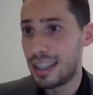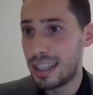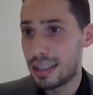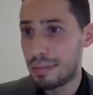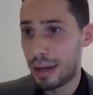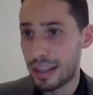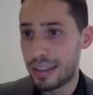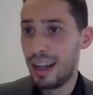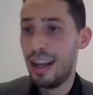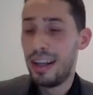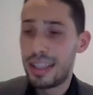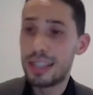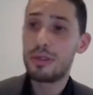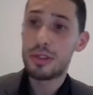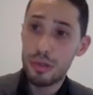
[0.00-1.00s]
this. But
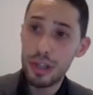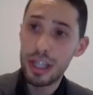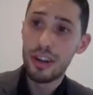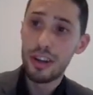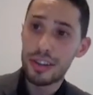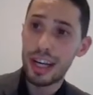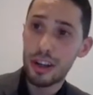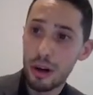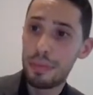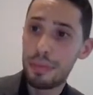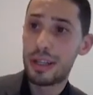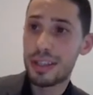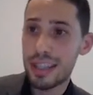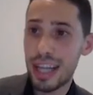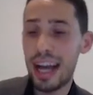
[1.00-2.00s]
this was really not our goal,
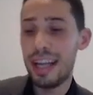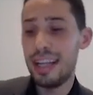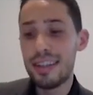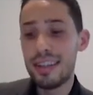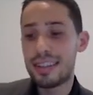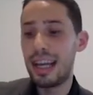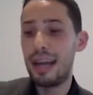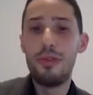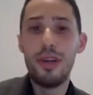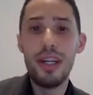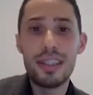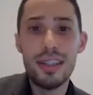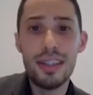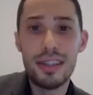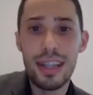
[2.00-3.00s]
because in the same
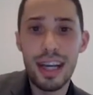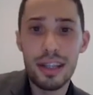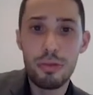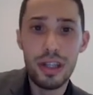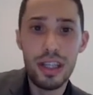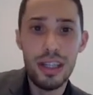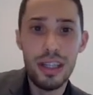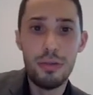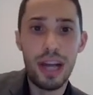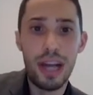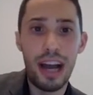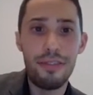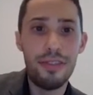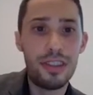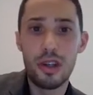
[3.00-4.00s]
reason that we
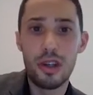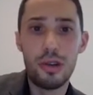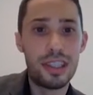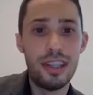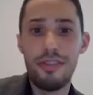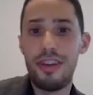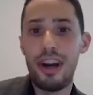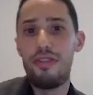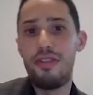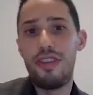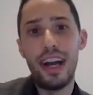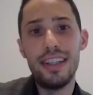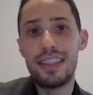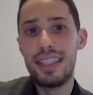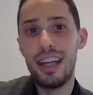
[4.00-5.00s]
haven't chosen a very
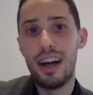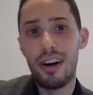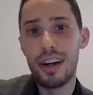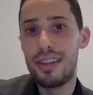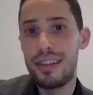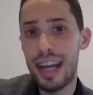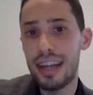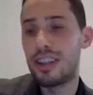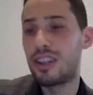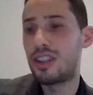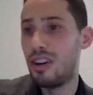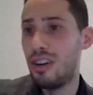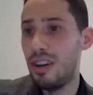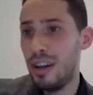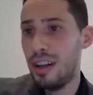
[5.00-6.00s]
fancy
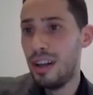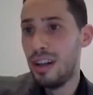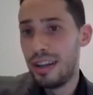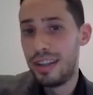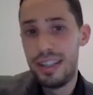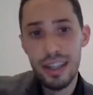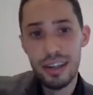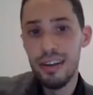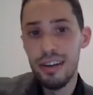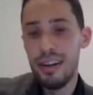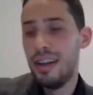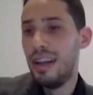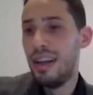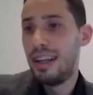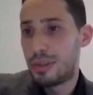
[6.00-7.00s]
architecture here,
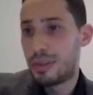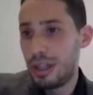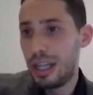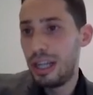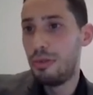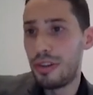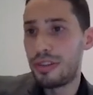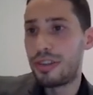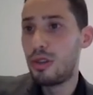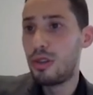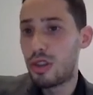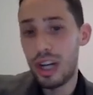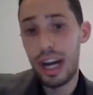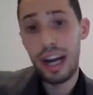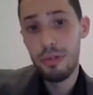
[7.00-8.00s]
is really wanted to,
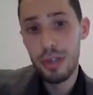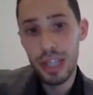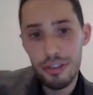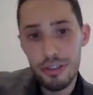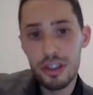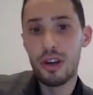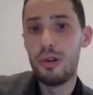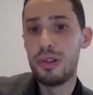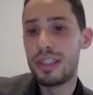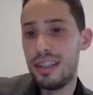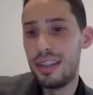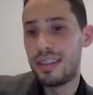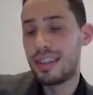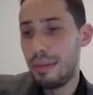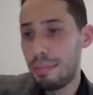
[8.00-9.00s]
and we have chosen a
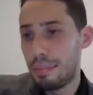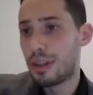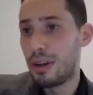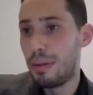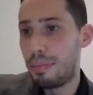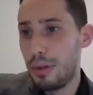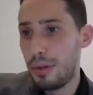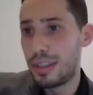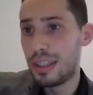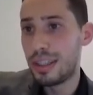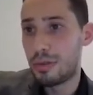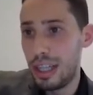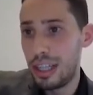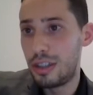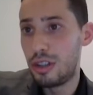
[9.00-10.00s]
simple computer, is
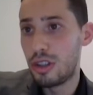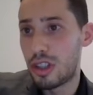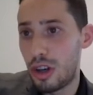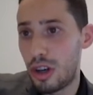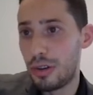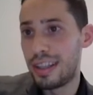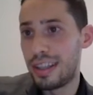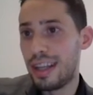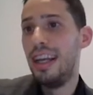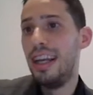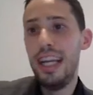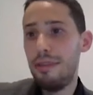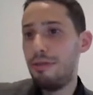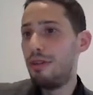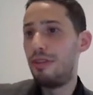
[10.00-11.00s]
really to show that
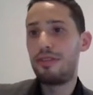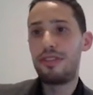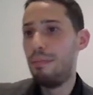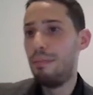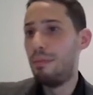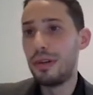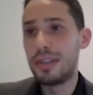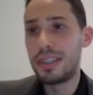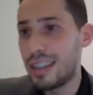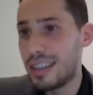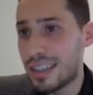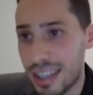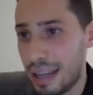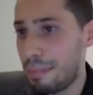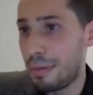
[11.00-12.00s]
even with the most
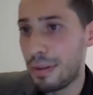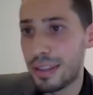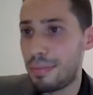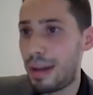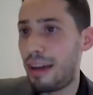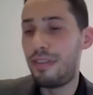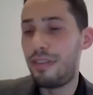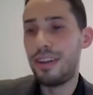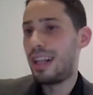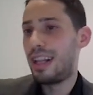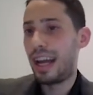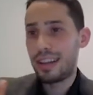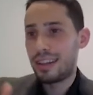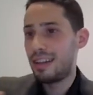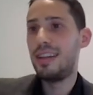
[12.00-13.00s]
simplest method,
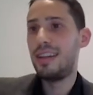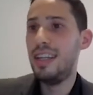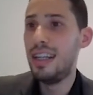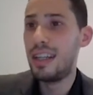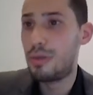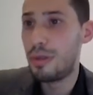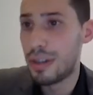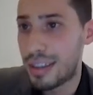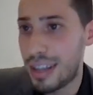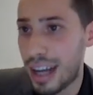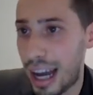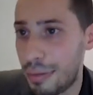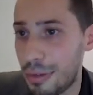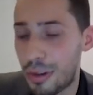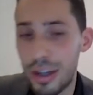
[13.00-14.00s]
like equal
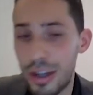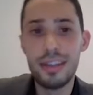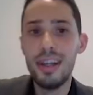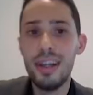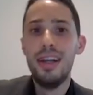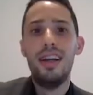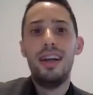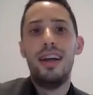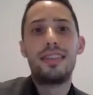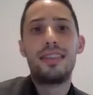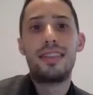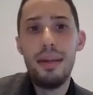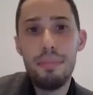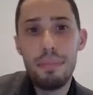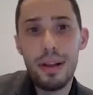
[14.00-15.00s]
time grid, a
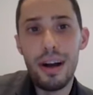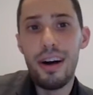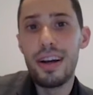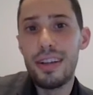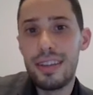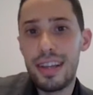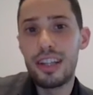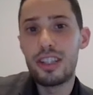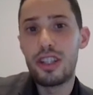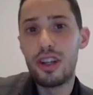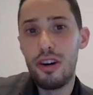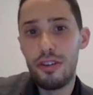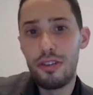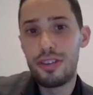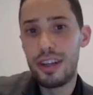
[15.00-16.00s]
simple architecture
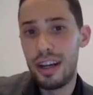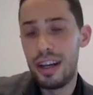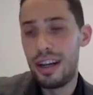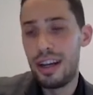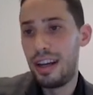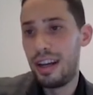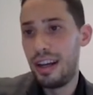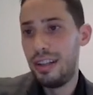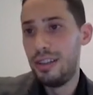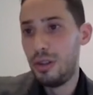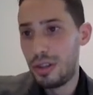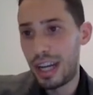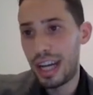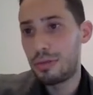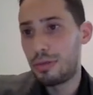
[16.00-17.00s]
of the neural
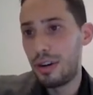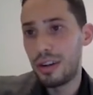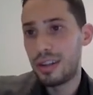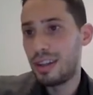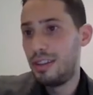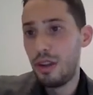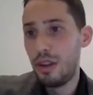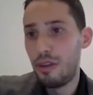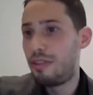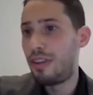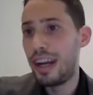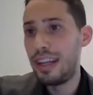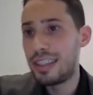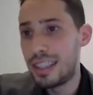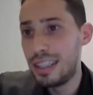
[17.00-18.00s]
network, no
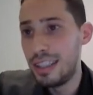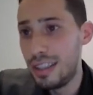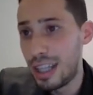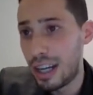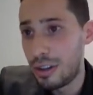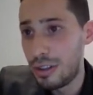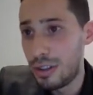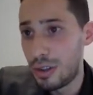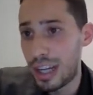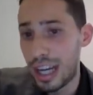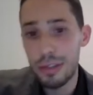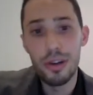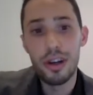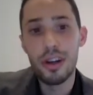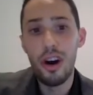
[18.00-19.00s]
fancy neural
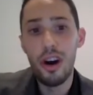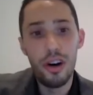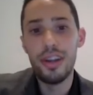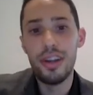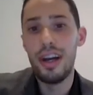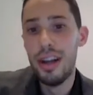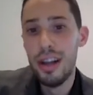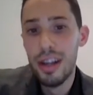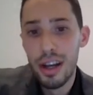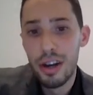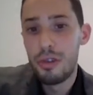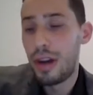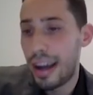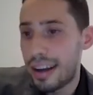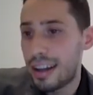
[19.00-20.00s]
network, on a
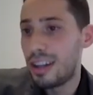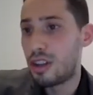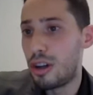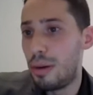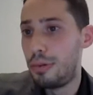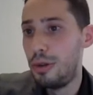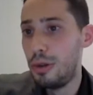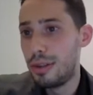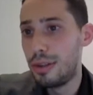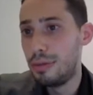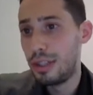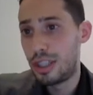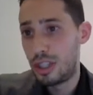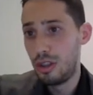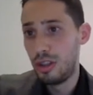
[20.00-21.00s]
regular computer,
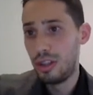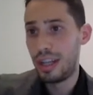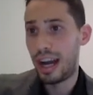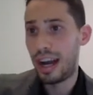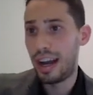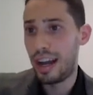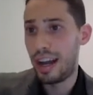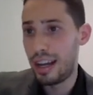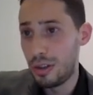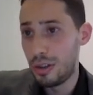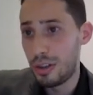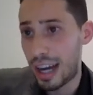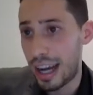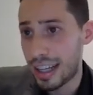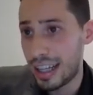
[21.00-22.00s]
which you and
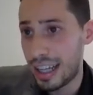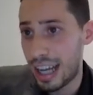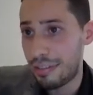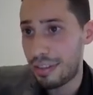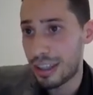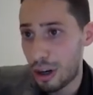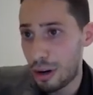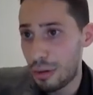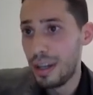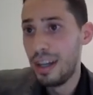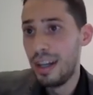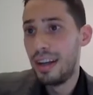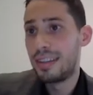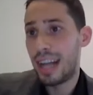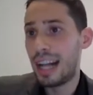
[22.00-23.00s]
I can have at home,
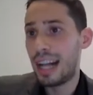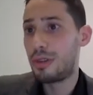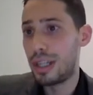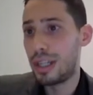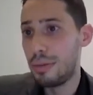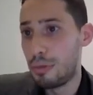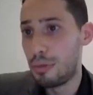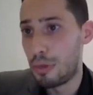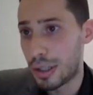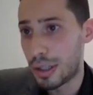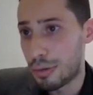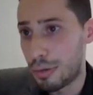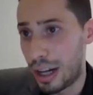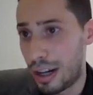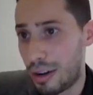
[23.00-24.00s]
the algorithm works
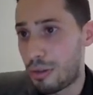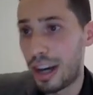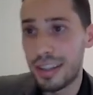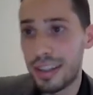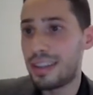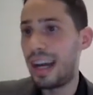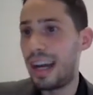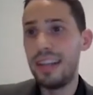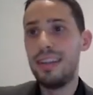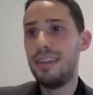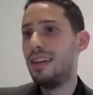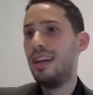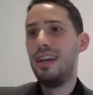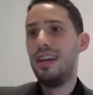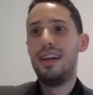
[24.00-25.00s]
well. Rather than
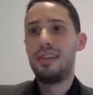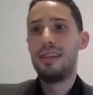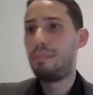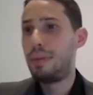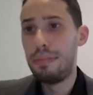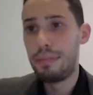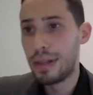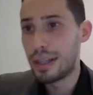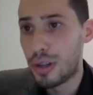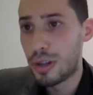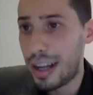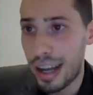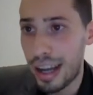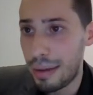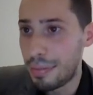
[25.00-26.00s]
people could
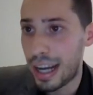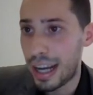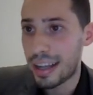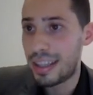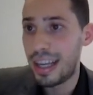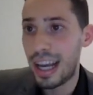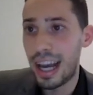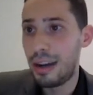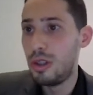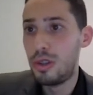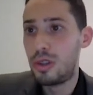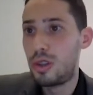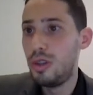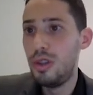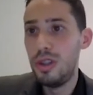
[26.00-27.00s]
claim that, yeah,
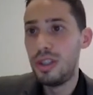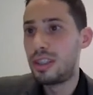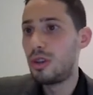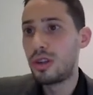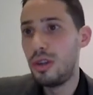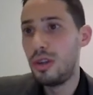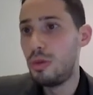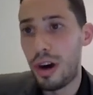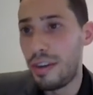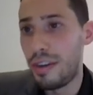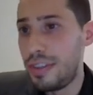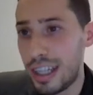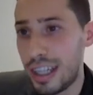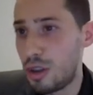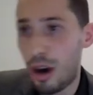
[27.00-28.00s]
you took you 1
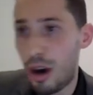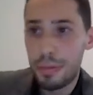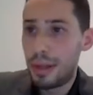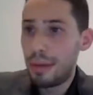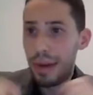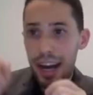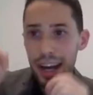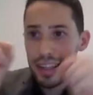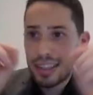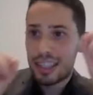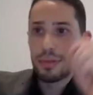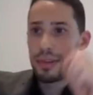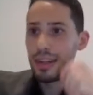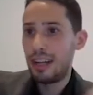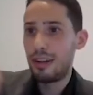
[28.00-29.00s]
year to optimize
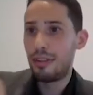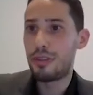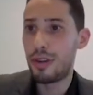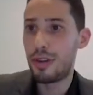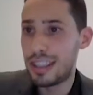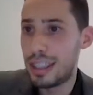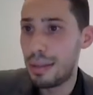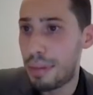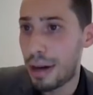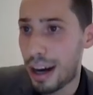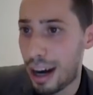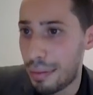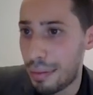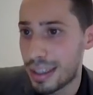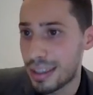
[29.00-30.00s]
some kind of crazy
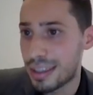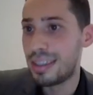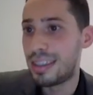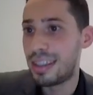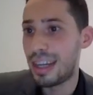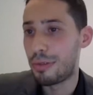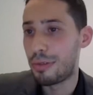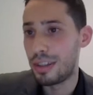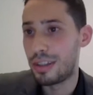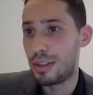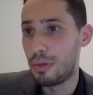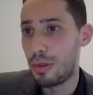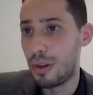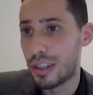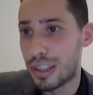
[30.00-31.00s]
parameters and time grid to
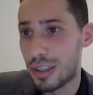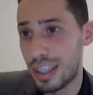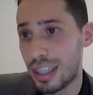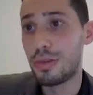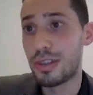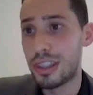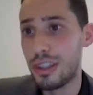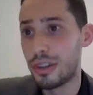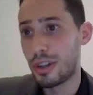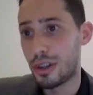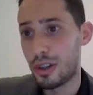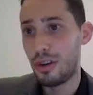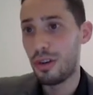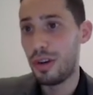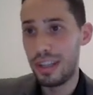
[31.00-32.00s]
work. So this was not the
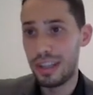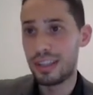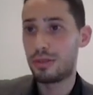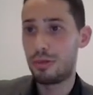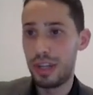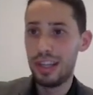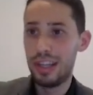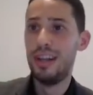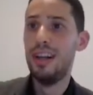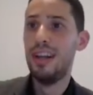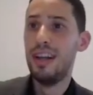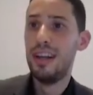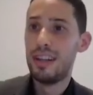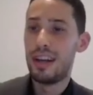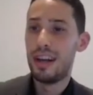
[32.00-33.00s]
goal, and it's really
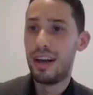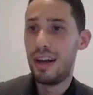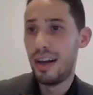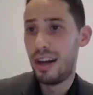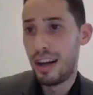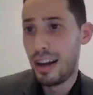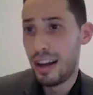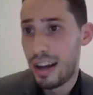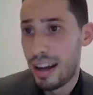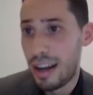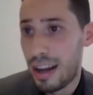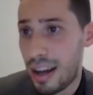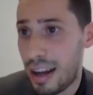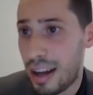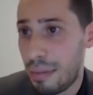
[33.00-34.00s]

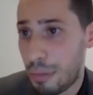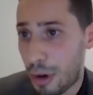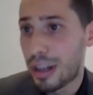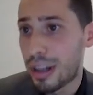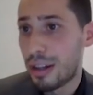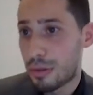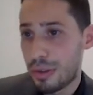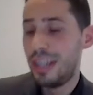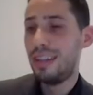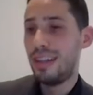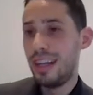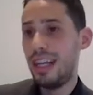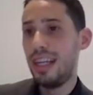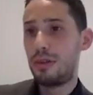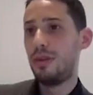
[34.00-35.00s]
the modeled really
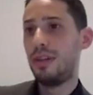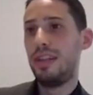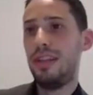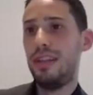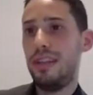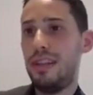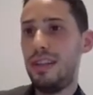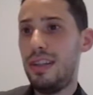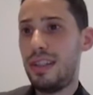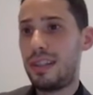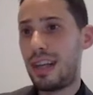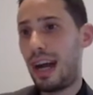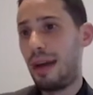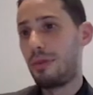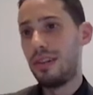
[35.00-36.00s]
equally
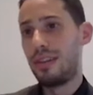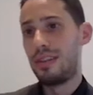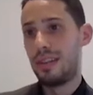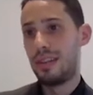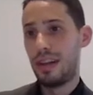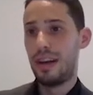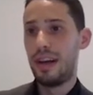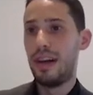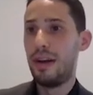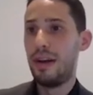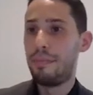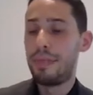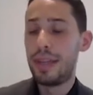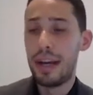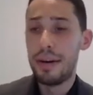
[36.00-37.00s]
time grids.
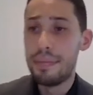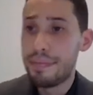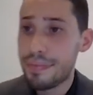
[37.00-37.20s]
Yeah.